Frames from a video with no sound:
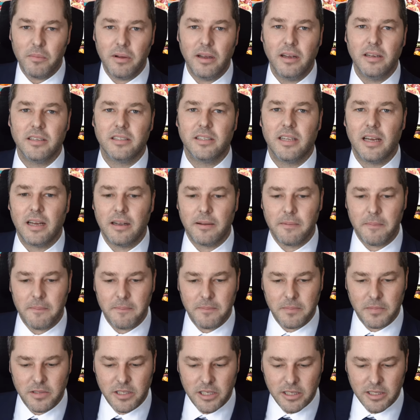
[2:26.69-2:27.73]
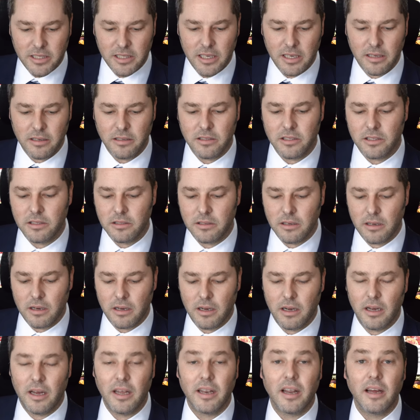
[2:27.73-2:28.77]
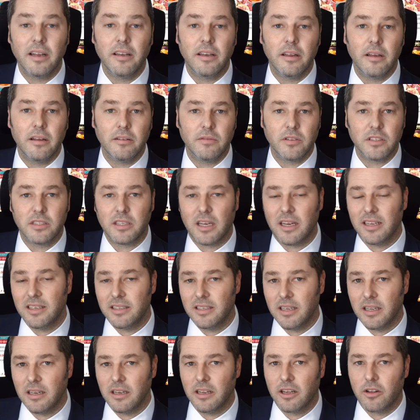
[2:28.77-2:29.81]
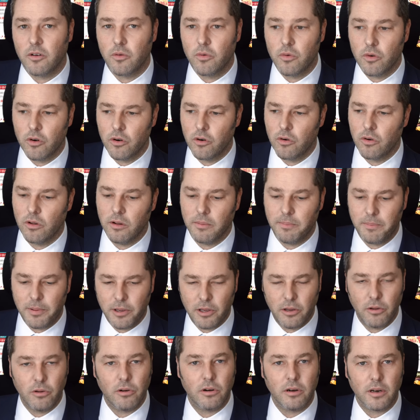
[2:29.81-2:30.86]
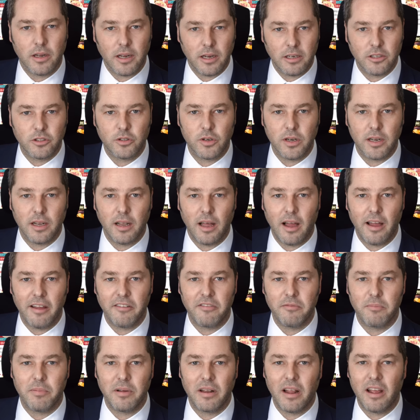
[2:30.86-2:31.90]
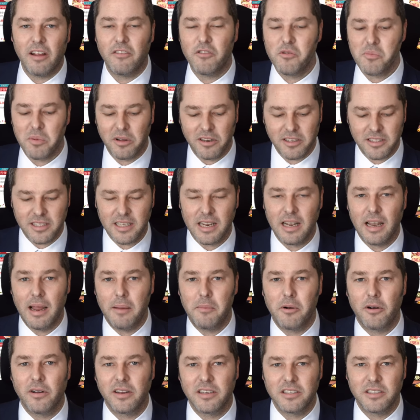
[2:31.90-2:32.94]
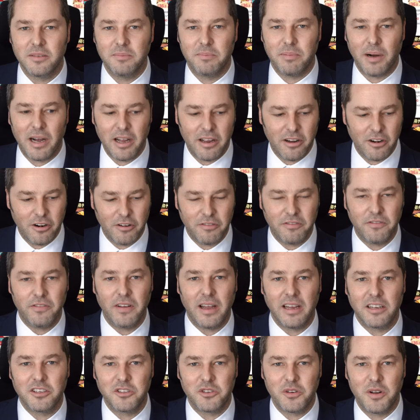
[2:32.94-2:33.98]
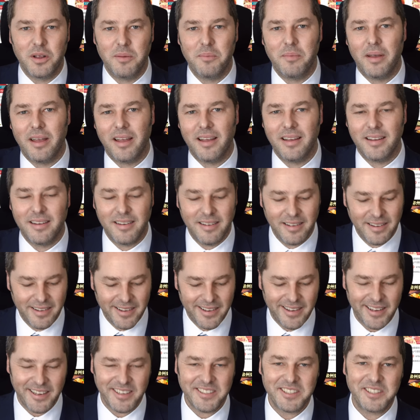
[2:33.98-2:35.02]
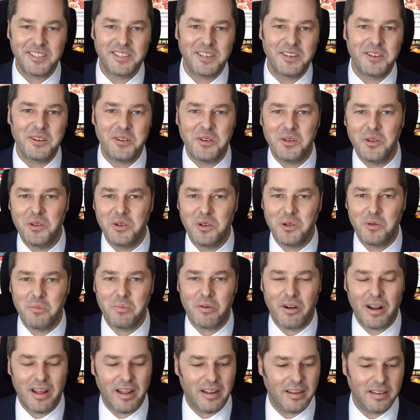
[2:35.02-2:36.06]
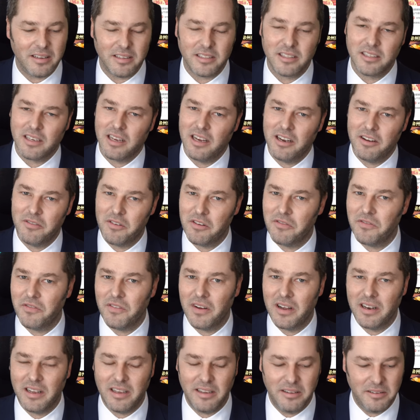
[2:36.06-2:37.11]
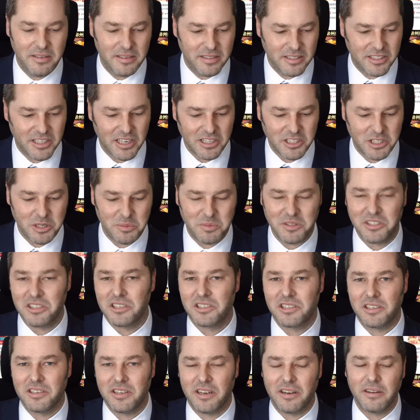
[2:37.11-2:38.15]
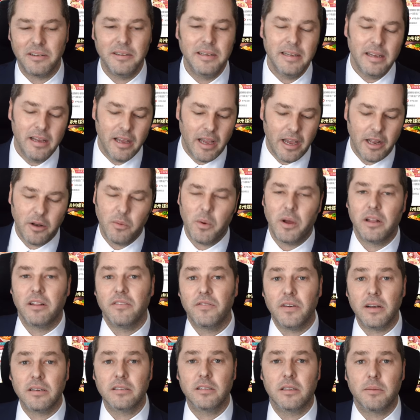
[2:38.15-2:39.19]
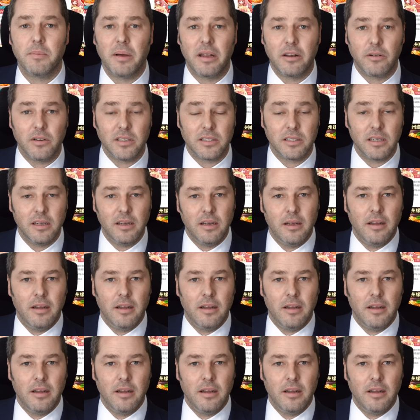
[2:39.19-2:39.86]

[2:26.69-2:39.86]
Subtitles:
is that she sells an idea of this idyllic, rural, pure country life, but everybody's clamoring to buy her factory-made instant noodle brand. It's kind of a funny juxtaposition there. Anyway, the fact of the matter is,